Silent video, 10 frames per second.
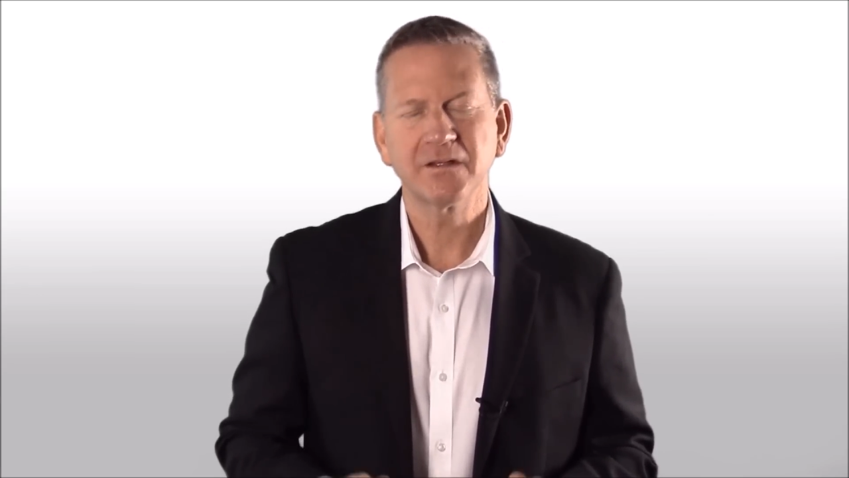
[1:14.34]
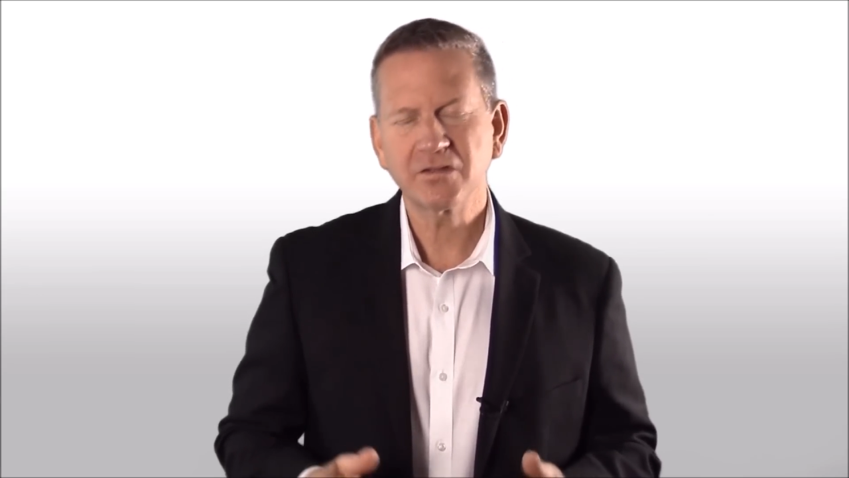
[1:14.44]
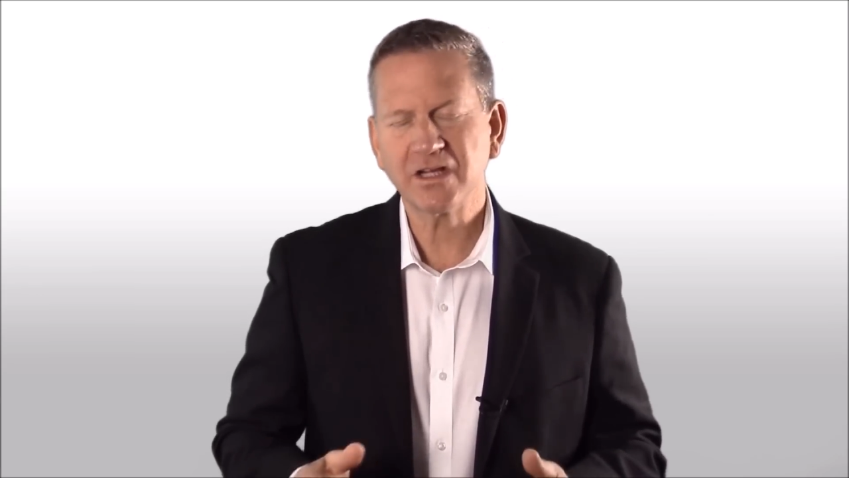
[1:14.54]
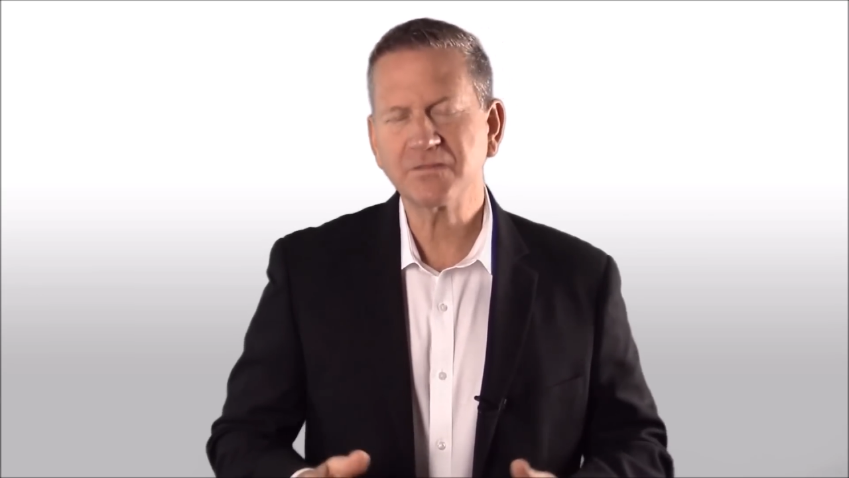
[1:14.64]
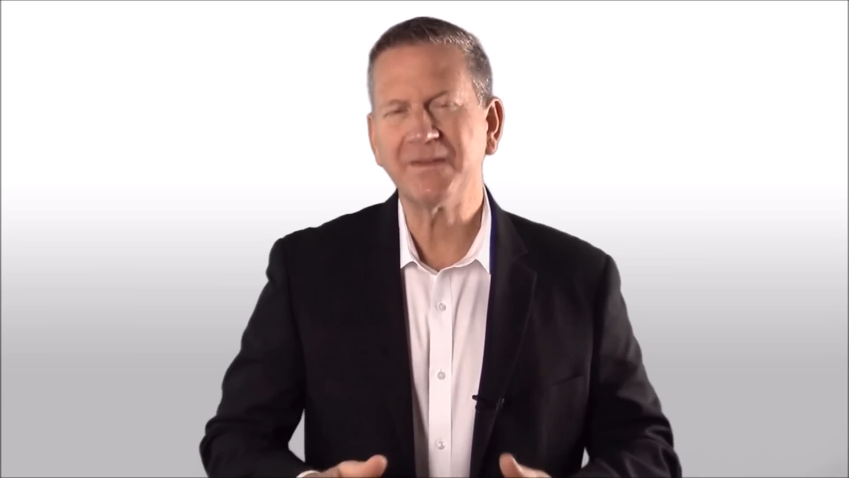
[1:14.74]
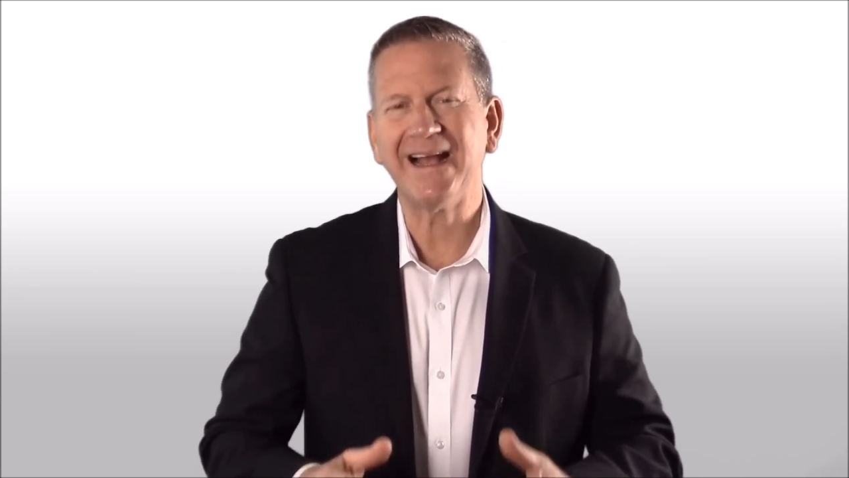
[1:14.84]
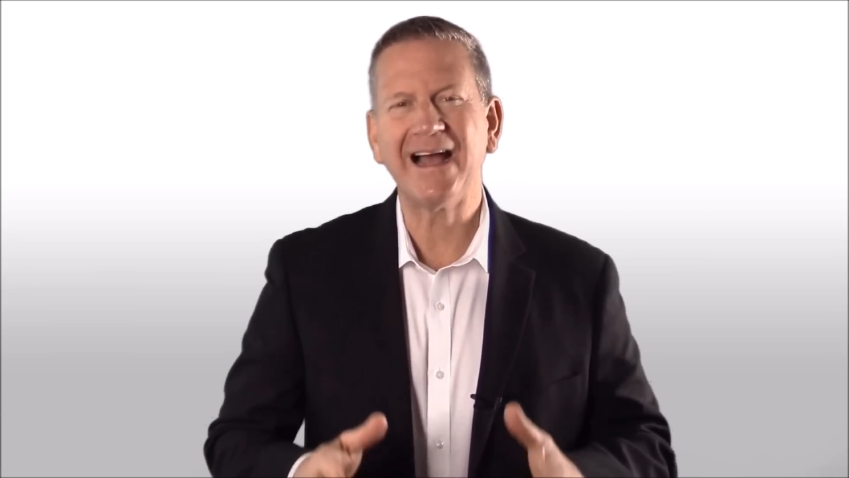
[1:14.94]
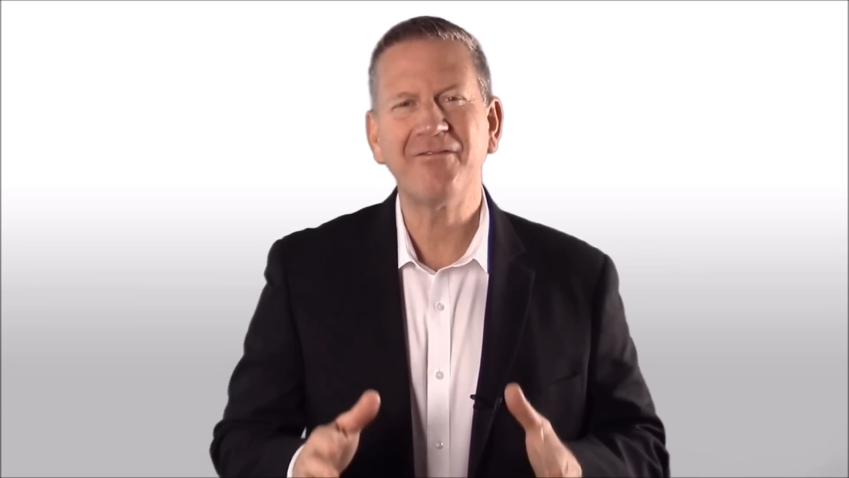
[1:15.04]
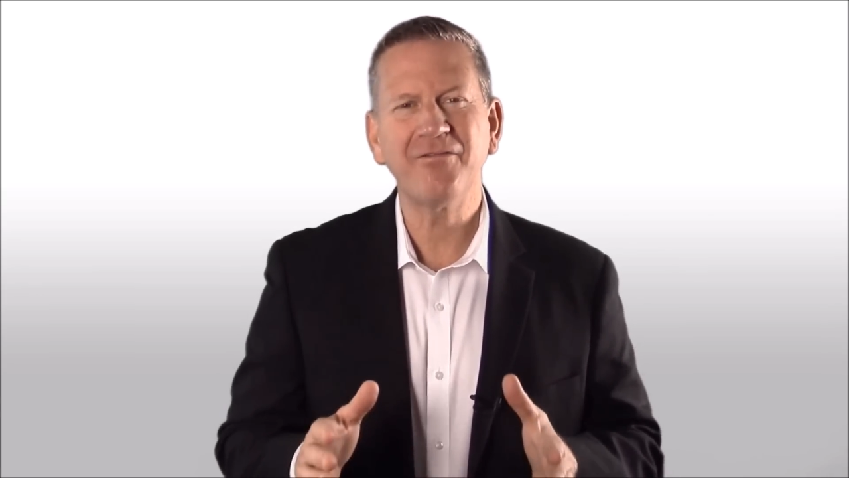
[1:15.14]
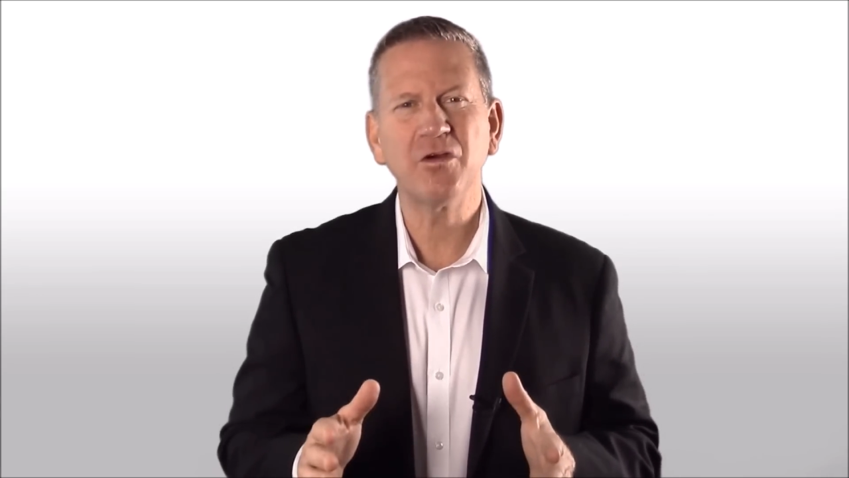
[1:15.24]
Trust me,
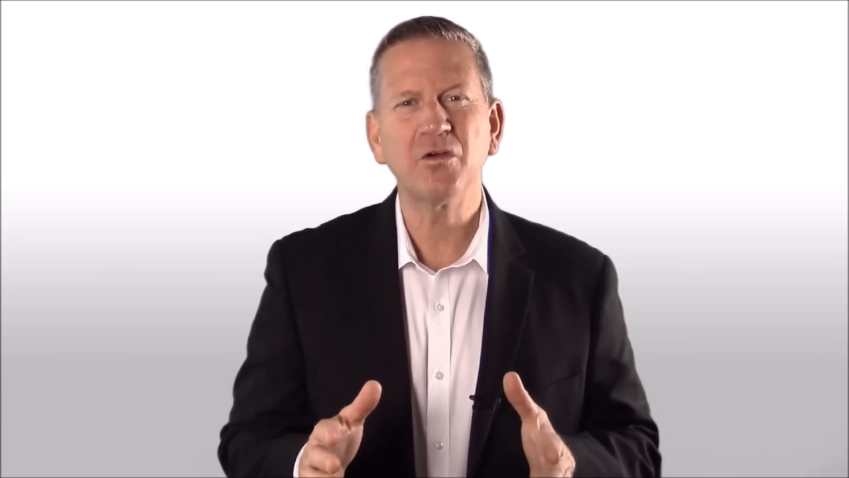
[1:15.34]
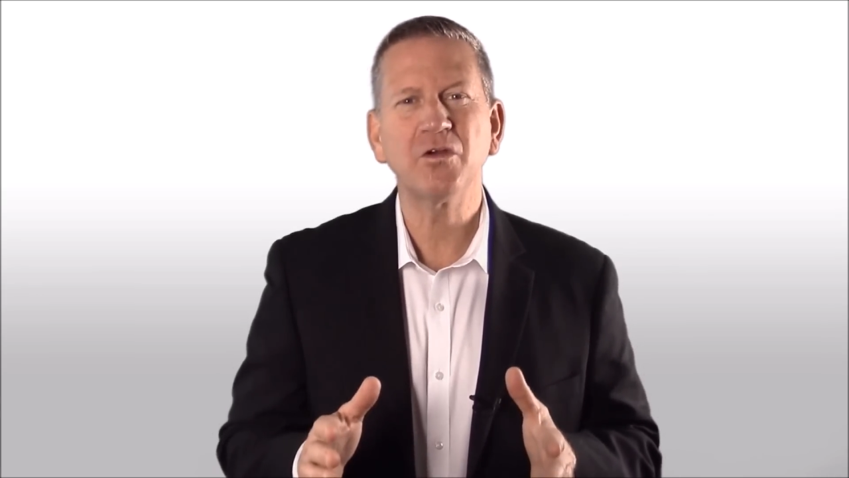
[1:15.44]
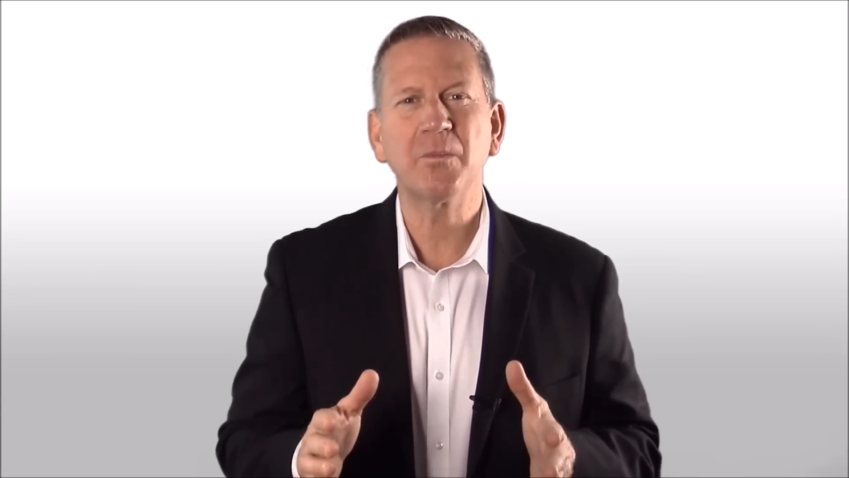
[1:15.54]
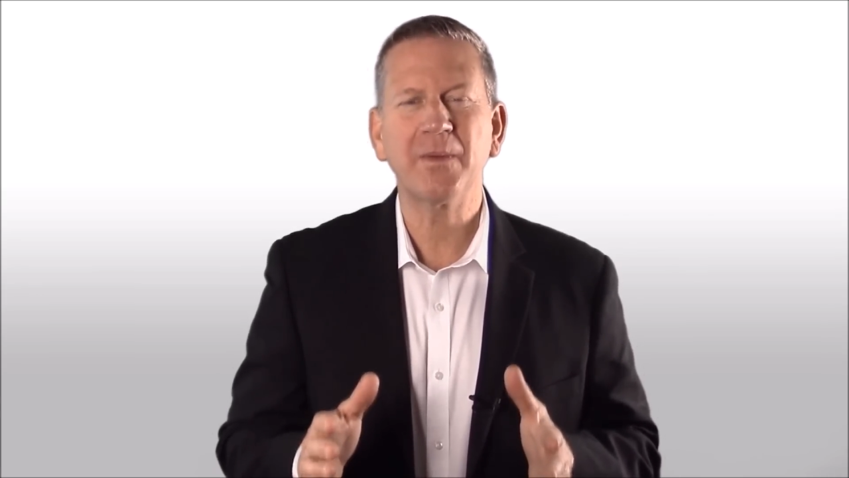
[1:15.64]
I feel your